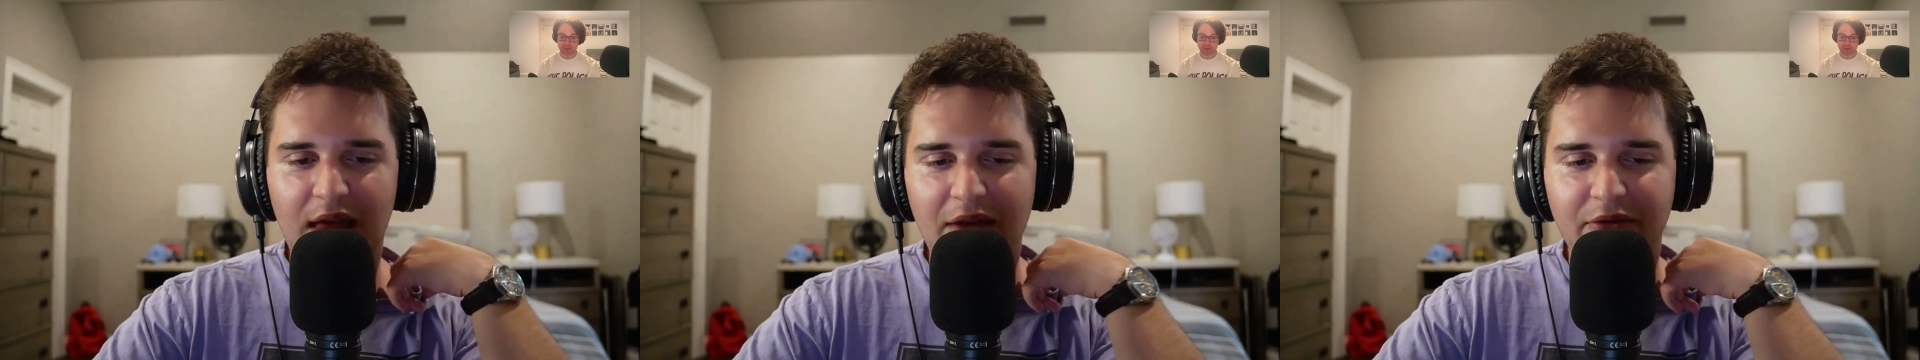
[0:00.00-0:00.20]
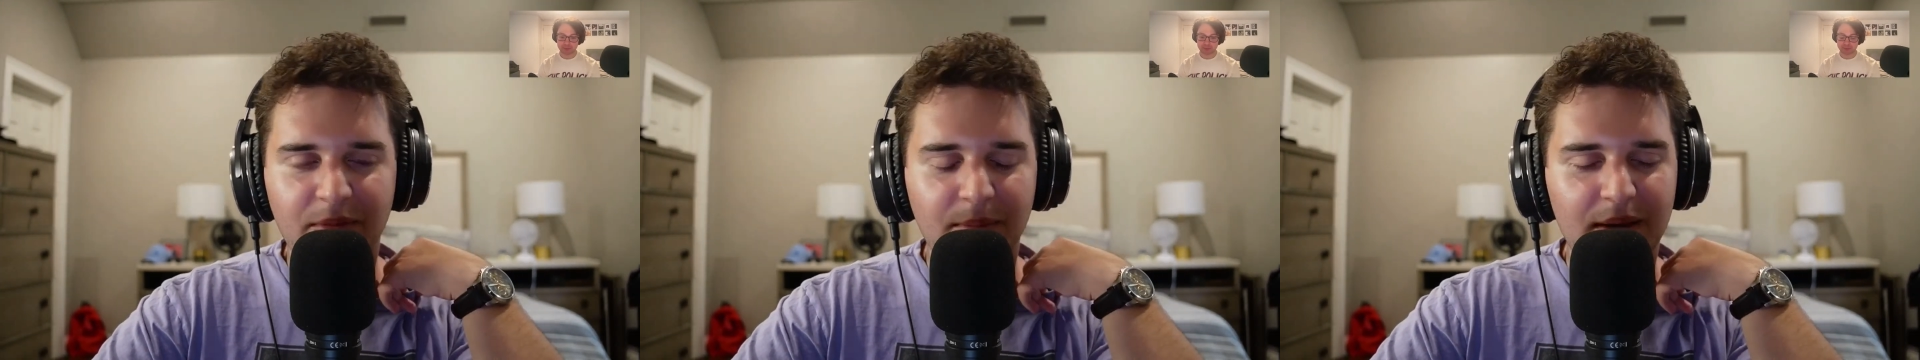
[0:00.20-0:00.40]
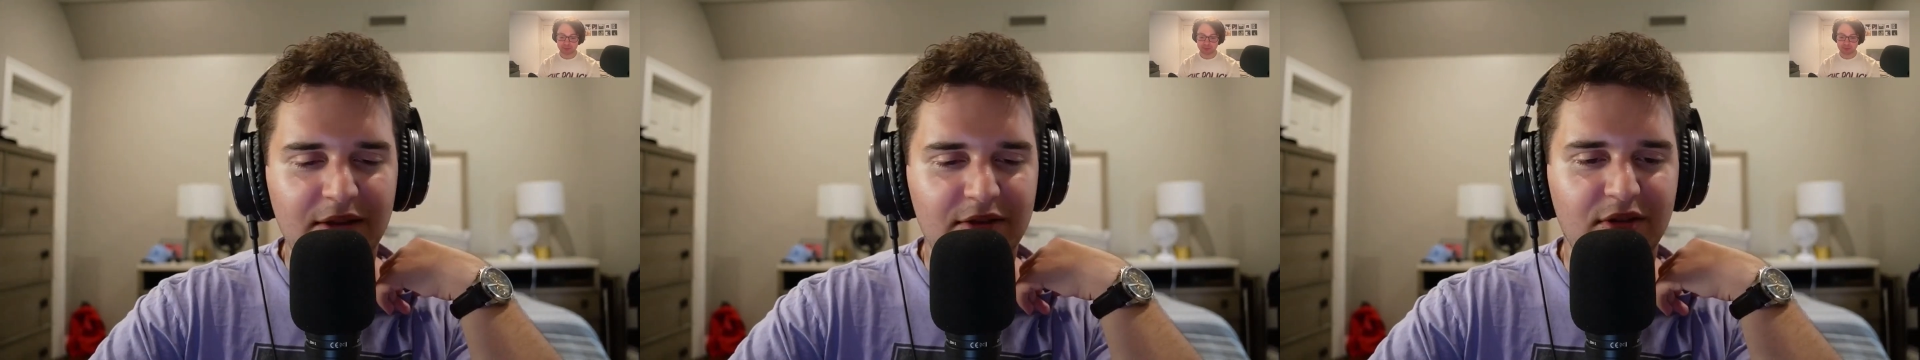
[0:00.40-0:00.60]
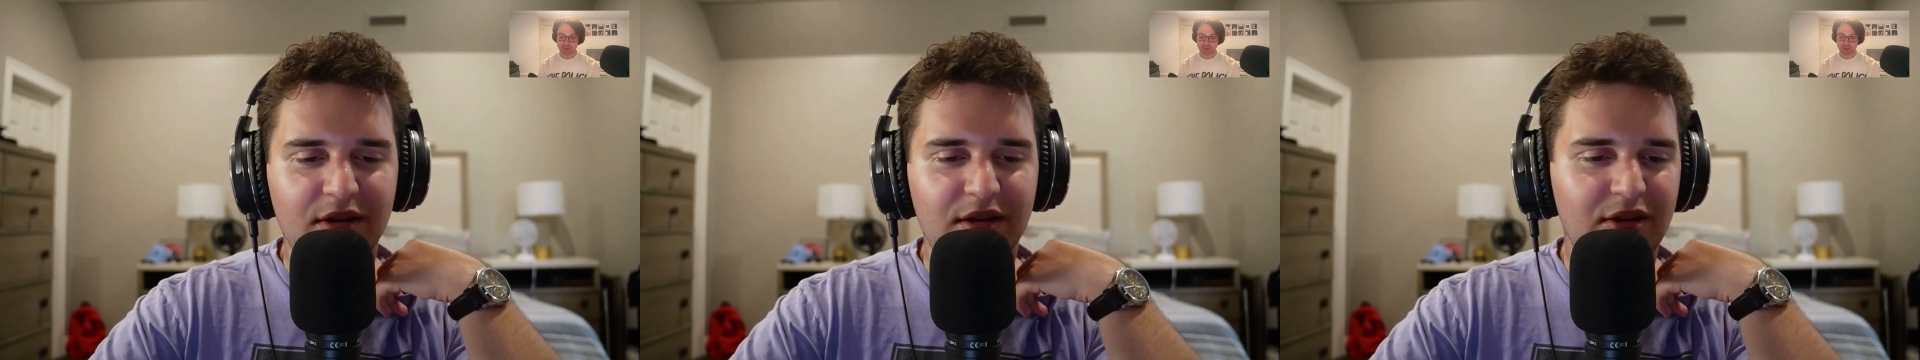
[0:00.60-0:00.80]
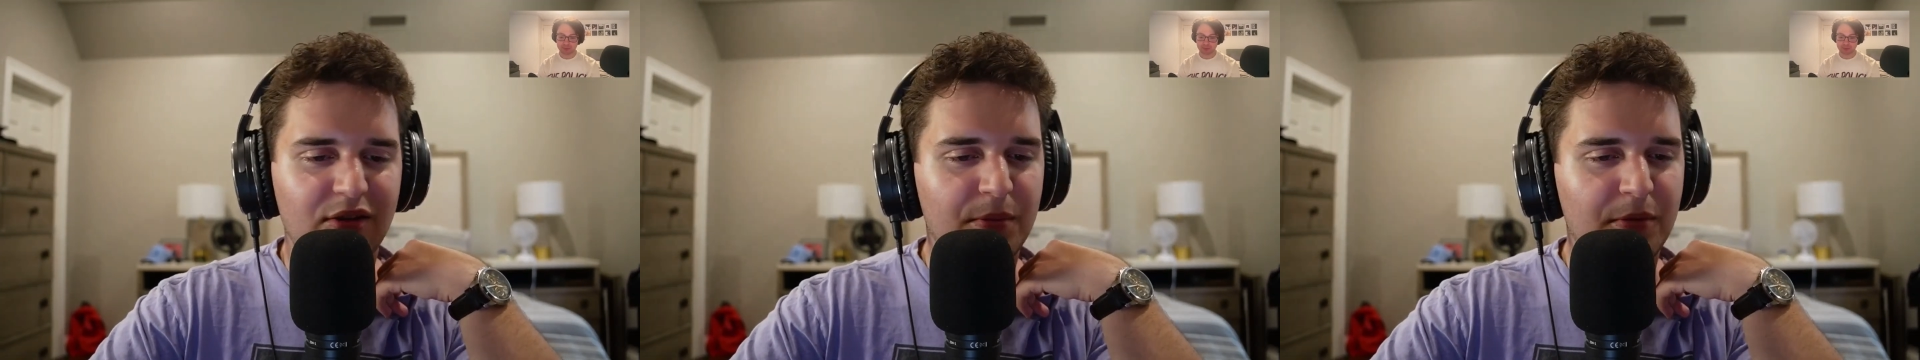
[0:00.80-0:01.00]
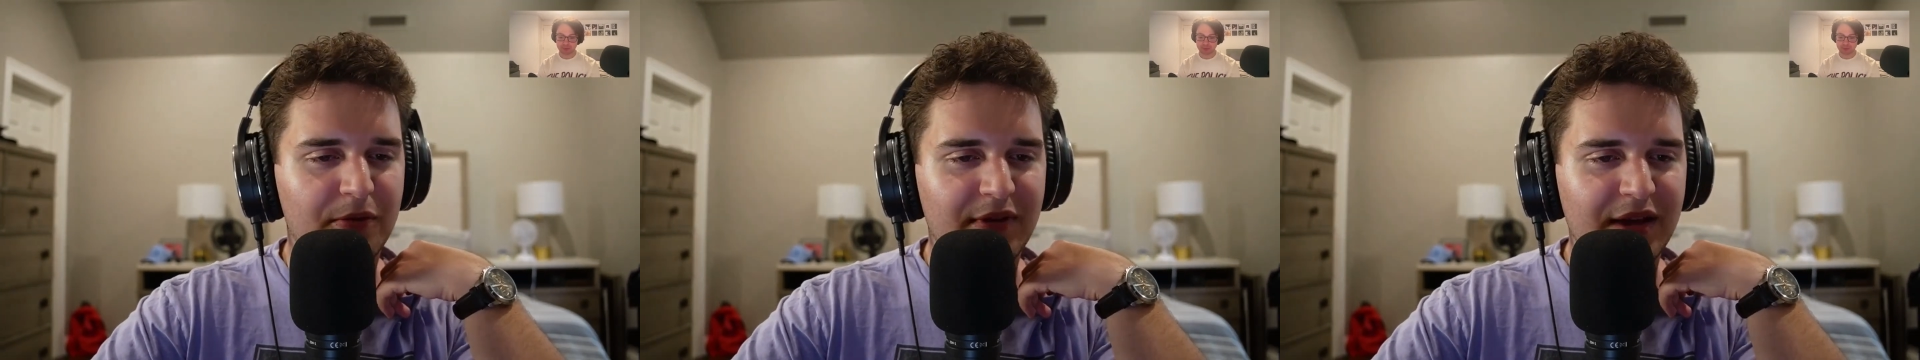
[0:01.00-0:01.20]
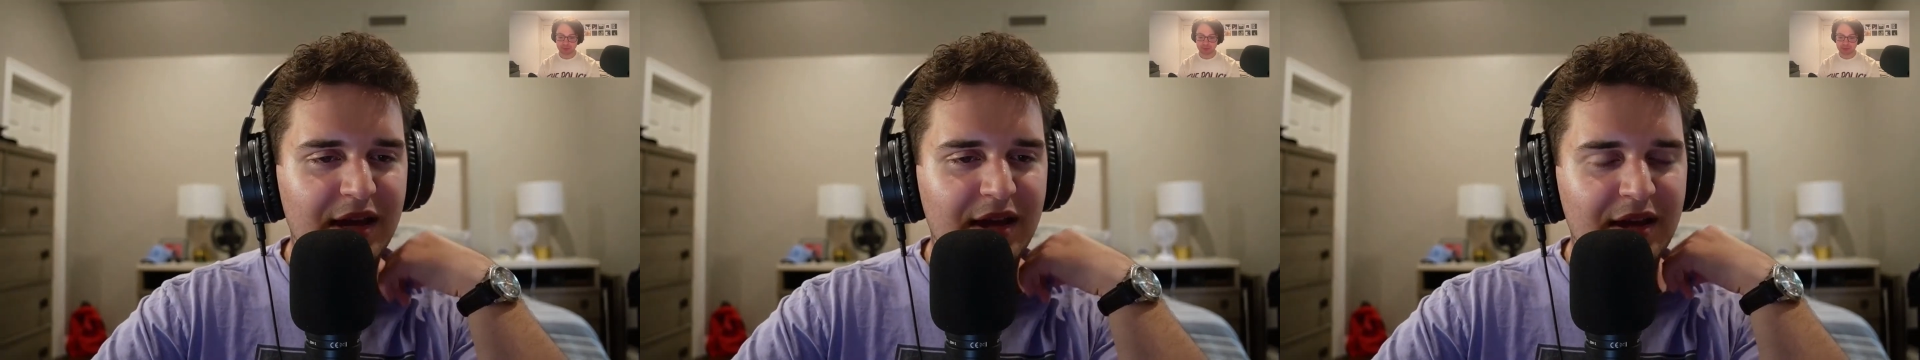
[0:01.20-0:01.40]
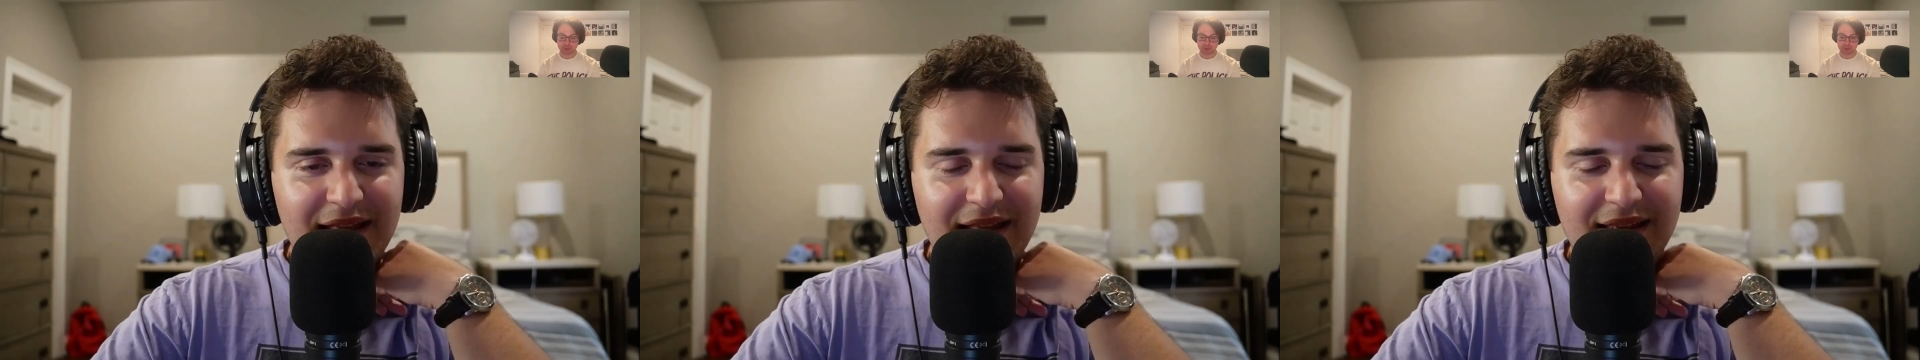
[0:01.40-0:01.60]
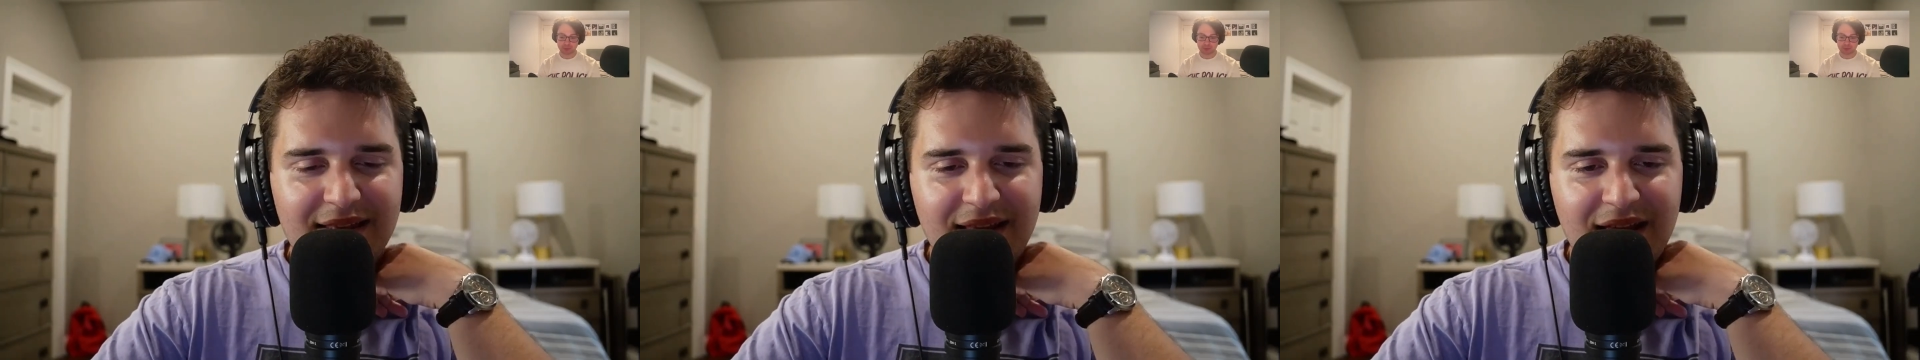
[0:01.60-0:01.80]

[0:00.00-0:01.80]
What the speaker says: Everybody's good in this movie. And